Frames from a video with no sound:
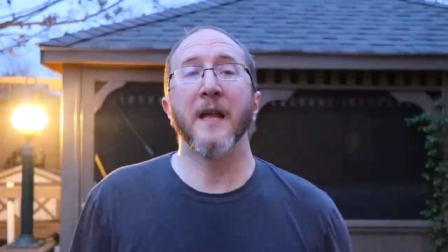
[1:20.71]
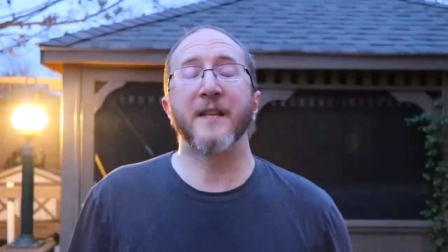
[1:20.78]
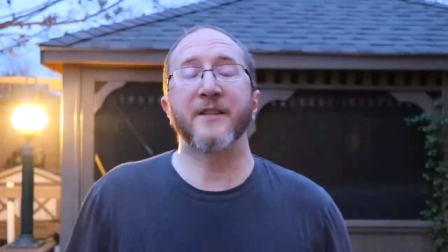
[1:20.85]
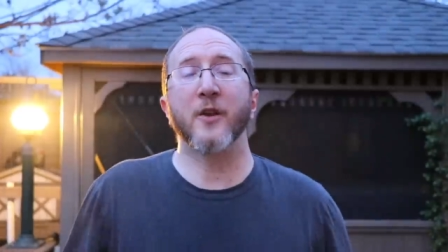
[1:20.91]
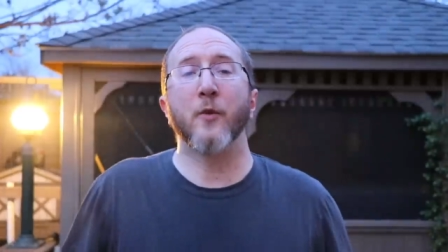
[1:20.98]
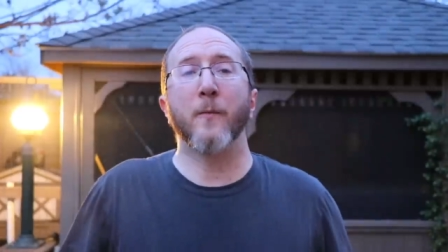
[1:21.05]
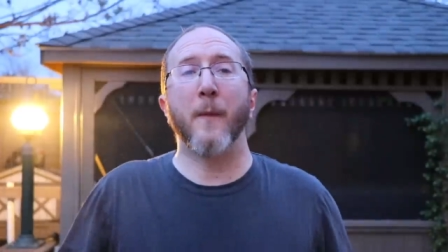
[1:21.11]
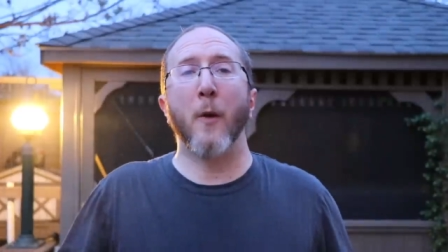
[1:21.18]

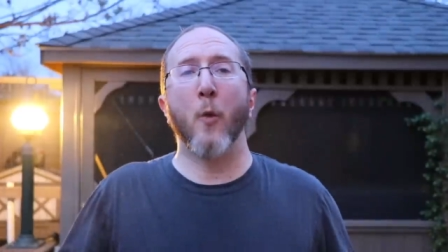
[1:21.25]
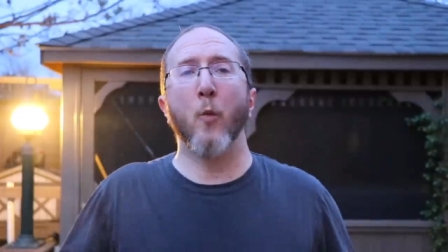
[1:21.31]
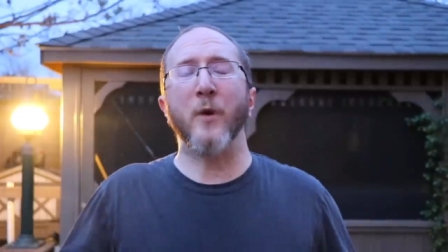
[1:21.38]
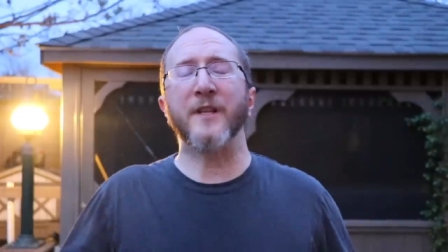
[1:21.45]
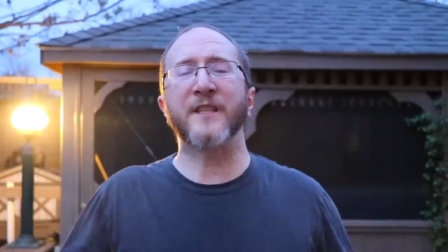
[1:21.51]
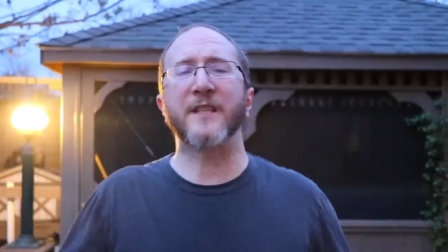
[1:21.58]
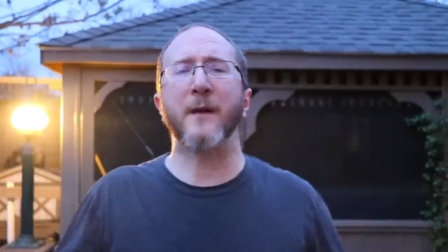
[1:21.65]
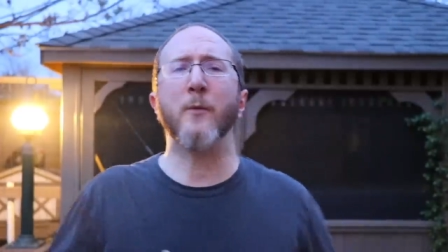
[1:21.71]
So
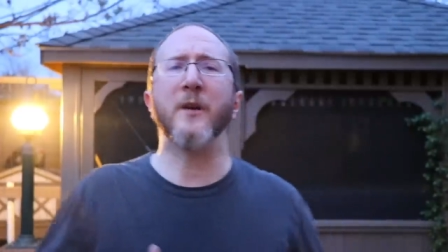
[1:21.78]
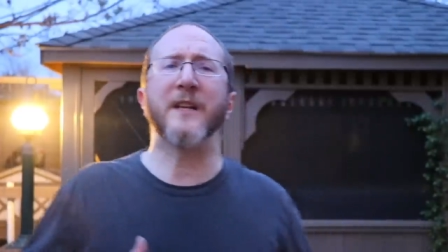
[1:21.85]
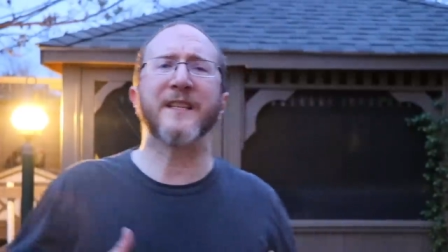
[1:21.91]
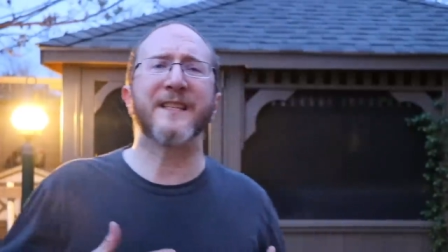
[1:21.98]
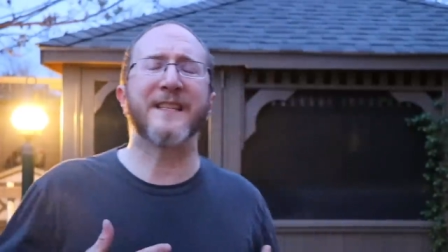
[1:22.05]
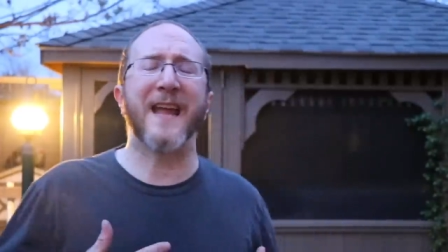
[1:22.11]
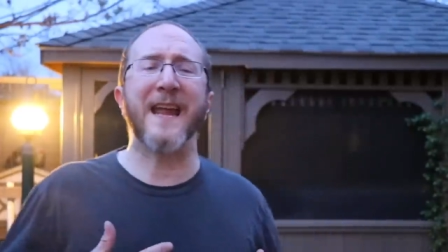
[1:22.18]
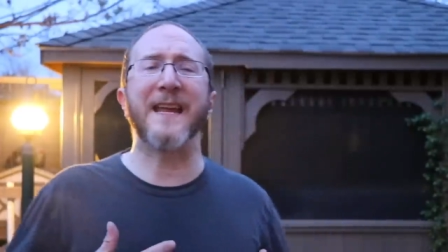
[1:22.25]
when someone
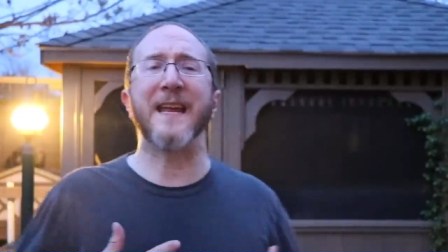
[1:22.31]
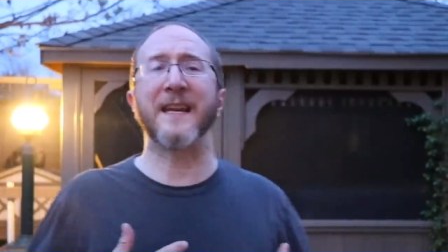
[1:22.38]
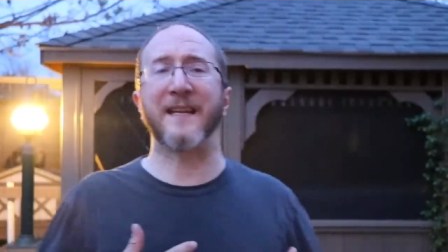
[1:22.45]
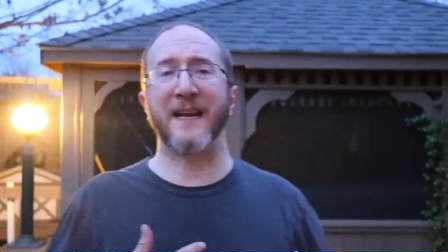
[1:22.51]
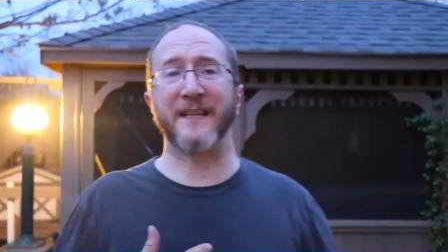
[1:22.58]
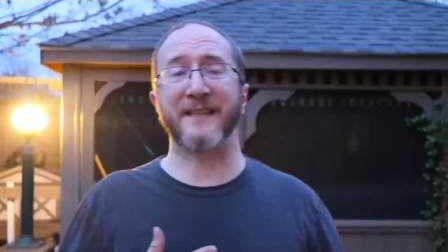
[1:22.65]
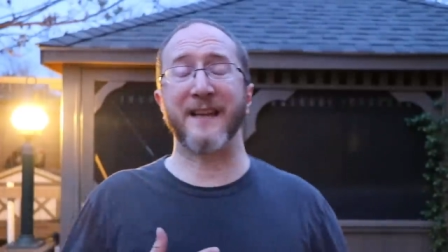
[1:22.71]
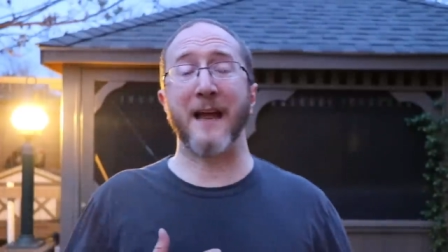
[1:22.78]
is taking
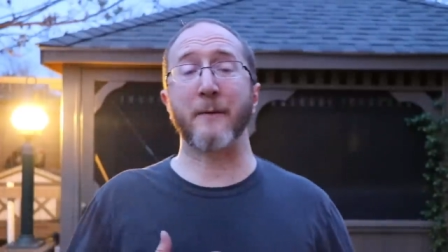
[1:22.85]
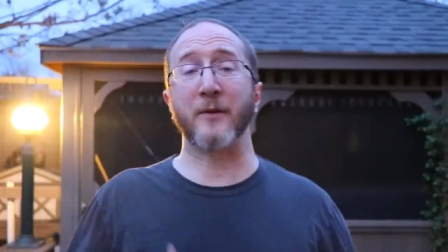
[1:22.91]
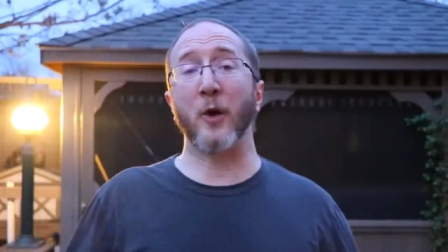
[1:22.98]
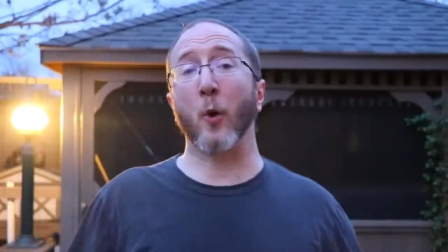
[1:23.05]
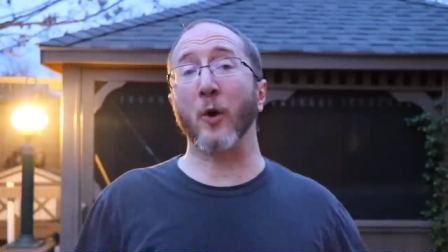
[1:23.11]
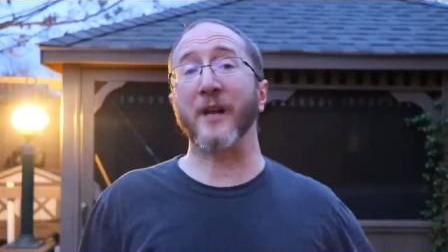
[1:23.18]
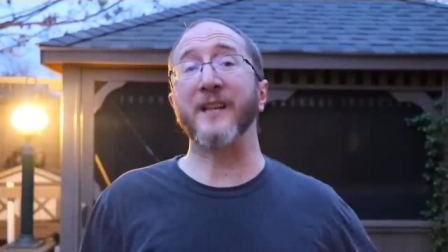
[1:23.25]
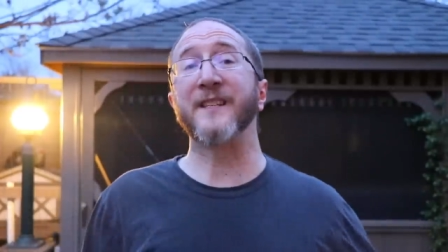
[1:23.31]
Tysabri
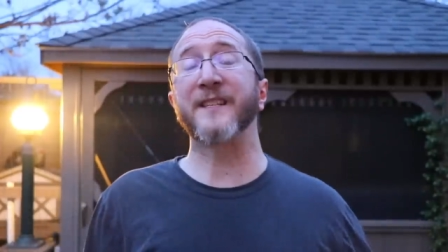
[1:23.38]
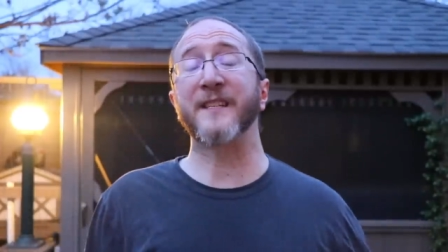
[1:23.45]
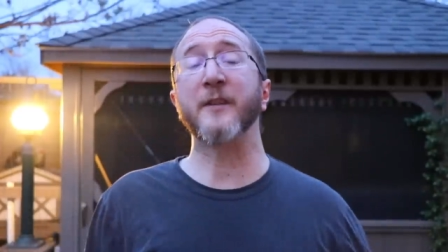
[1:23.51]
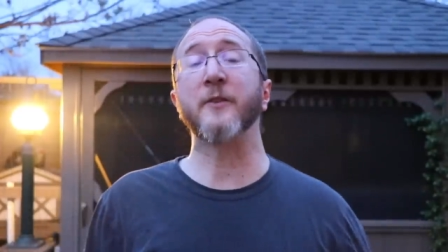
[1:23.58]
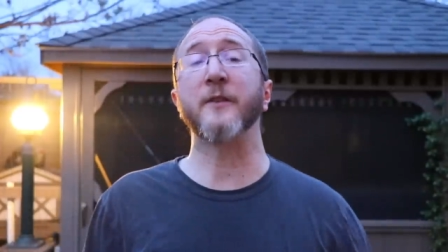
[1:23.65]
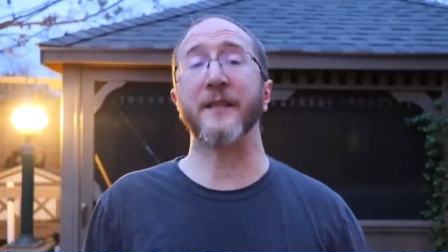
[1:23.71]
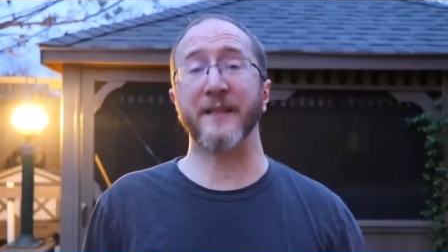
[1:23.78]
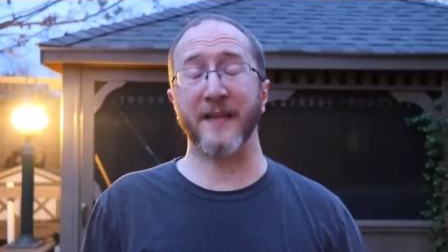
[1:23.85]
or
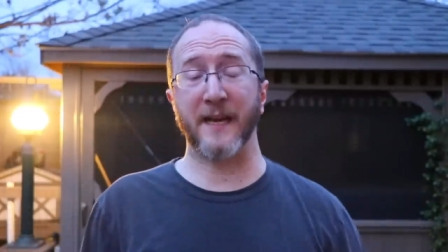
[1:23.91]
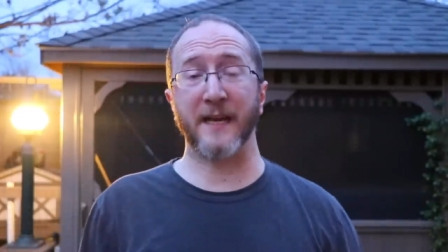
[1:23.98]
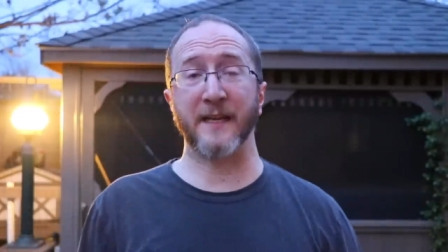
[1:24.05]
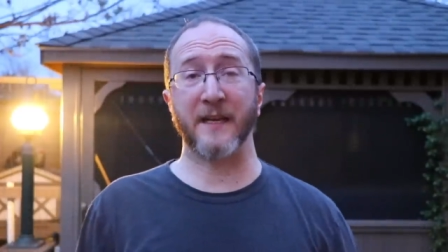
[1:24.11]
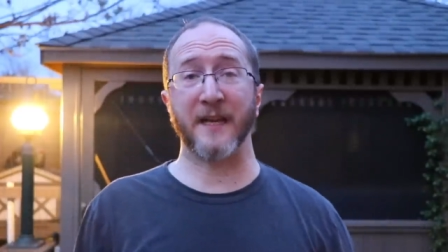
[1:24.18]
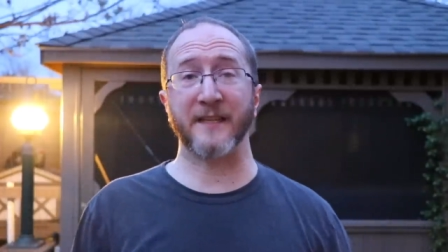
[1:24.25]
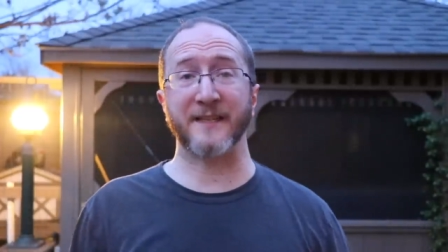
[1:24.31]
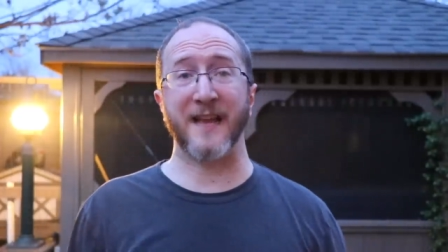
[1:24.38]
considering taking
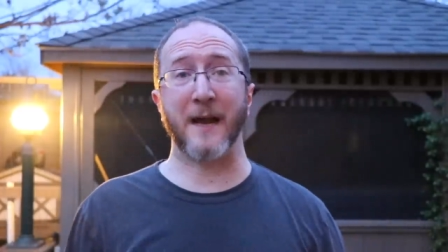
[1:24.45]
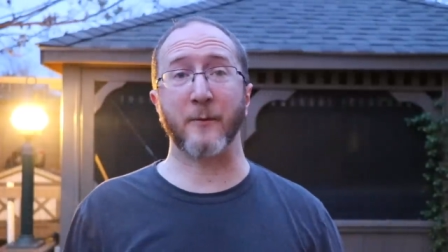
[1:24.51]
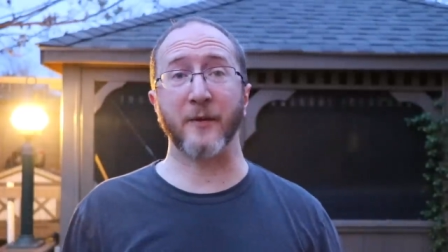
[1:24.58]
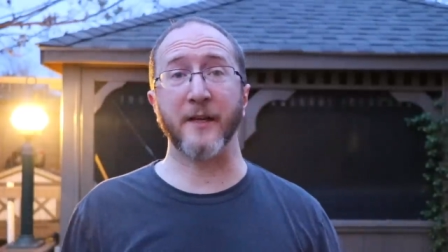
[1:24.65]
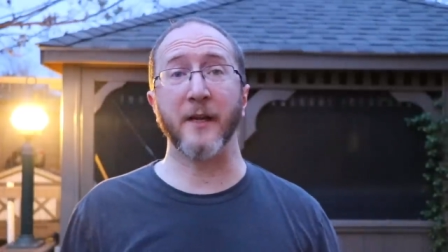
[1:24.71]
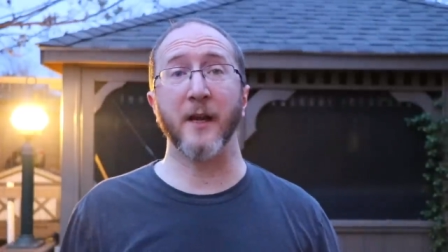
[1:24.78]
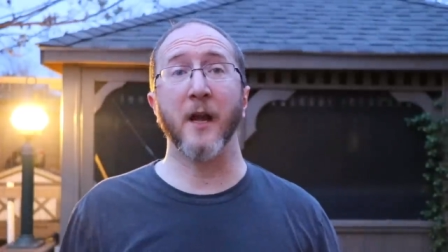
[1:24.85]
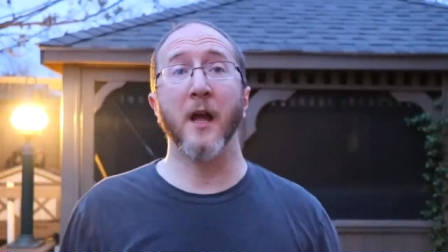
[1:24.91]

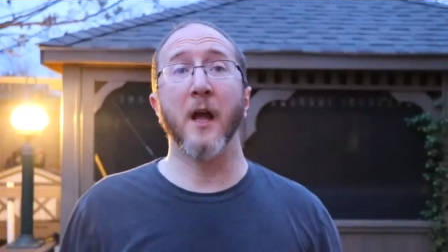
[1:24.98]
Tysabri,